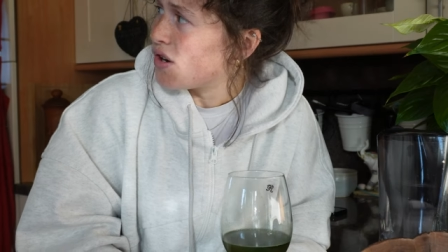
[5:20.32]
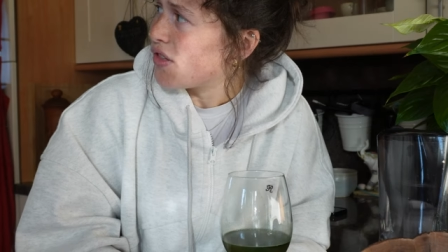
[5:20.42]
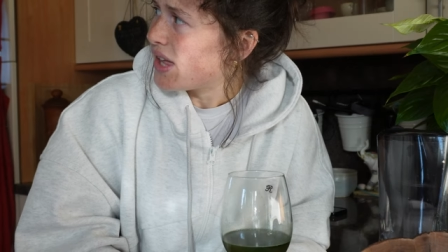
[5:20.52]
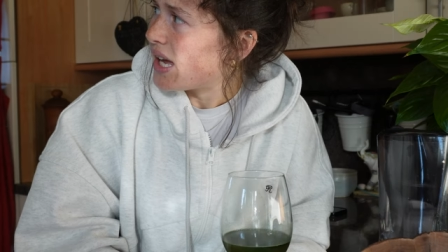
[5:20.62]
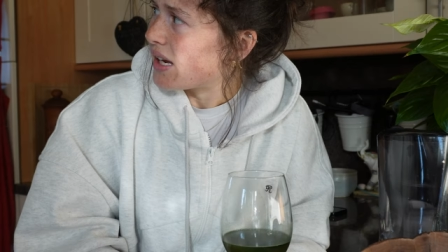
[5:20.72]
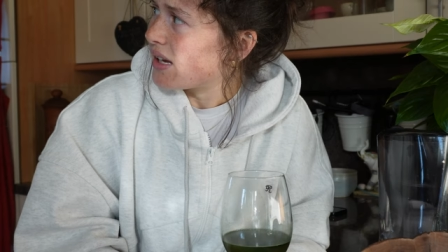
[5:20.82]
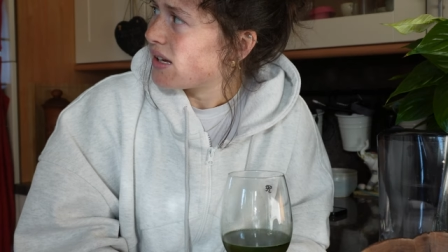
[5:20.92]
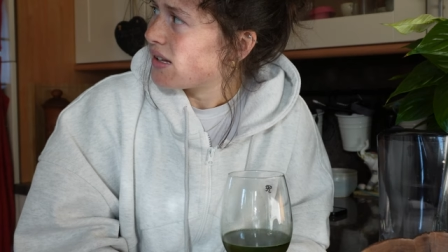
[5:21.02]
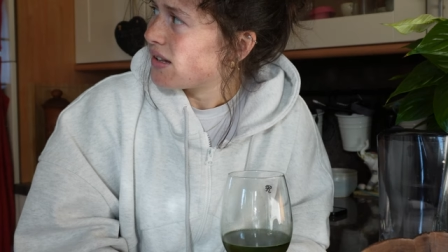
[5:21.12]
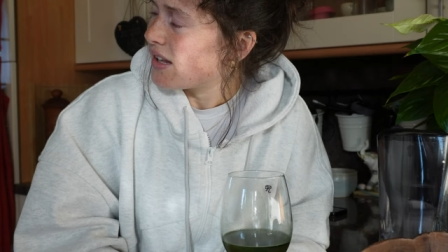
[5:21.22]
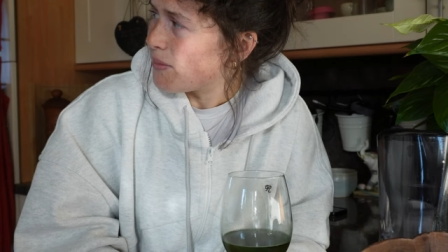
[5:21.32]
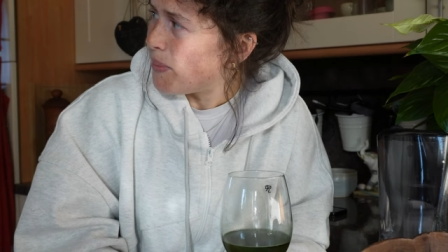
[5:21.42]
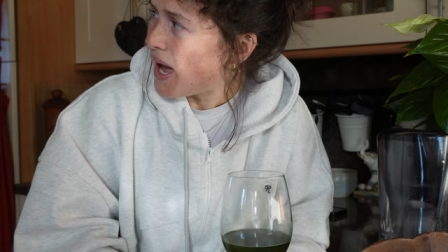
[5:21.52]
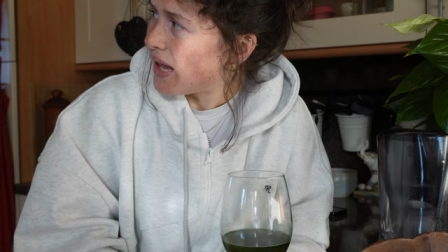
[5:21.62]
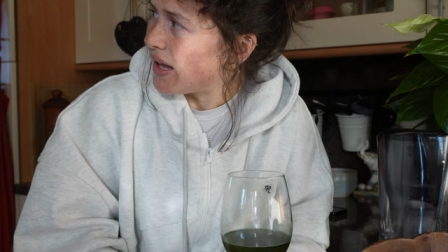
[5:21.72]
you not think? Like the
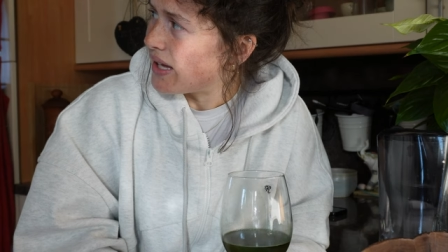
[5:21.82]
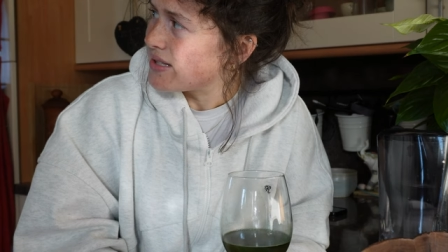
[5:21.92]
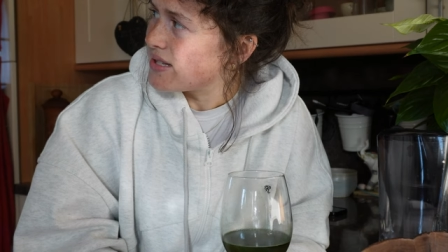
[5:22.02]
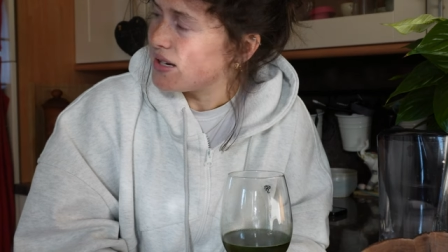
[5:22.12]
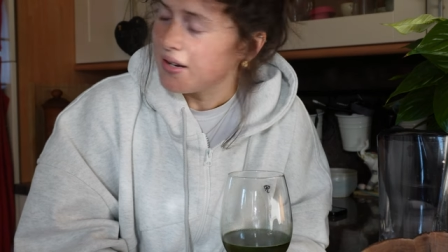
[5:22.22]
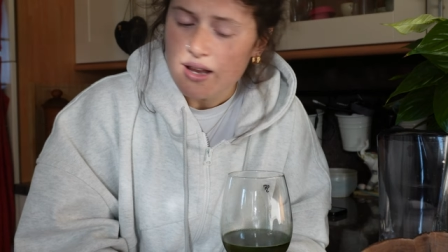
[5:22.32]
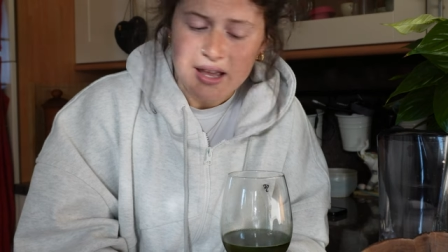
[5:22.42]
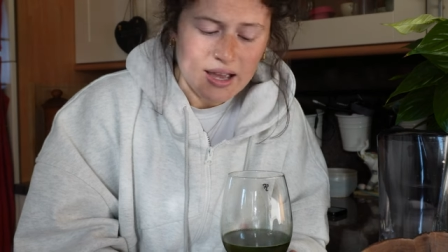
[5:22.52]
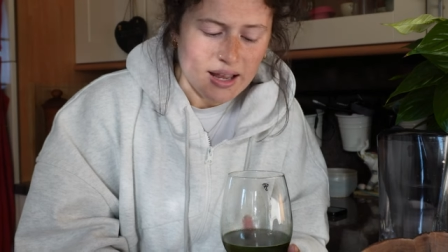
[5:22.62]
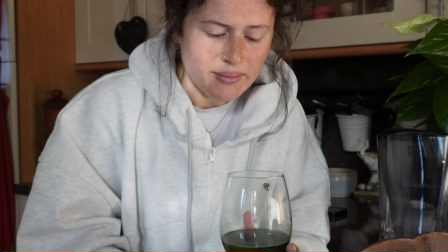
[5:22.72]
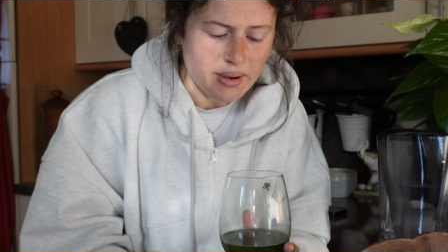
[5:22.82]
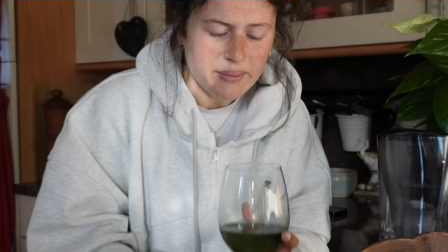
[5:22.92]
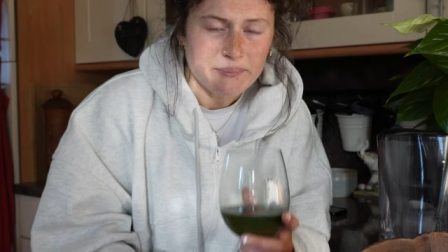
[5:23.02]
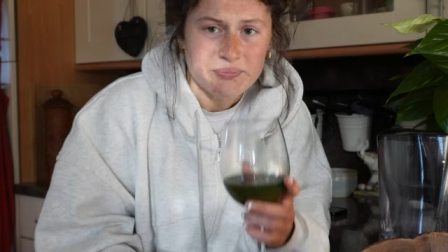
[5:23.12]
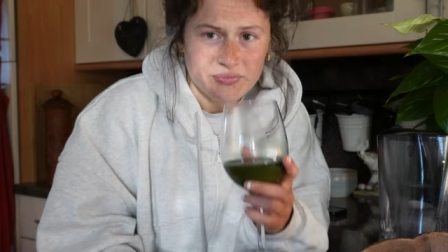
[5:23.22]
pellets. Anyway,